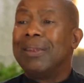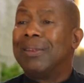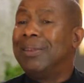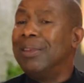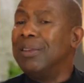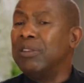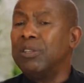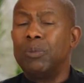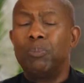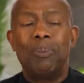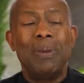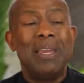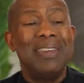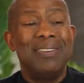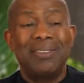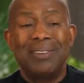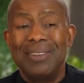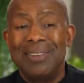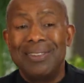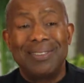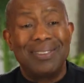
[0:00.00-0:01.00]
This
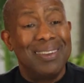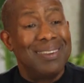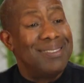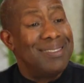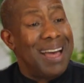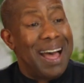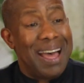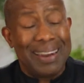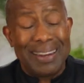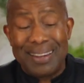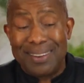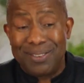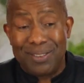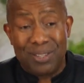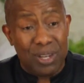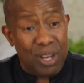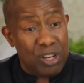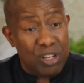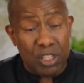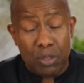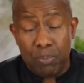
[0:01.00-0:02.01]
species did not
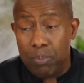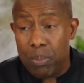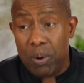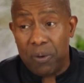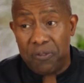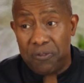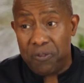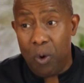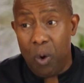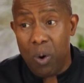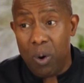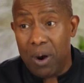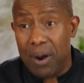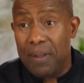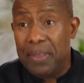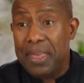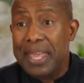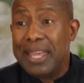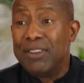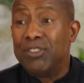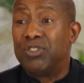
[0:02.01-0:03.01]
exist before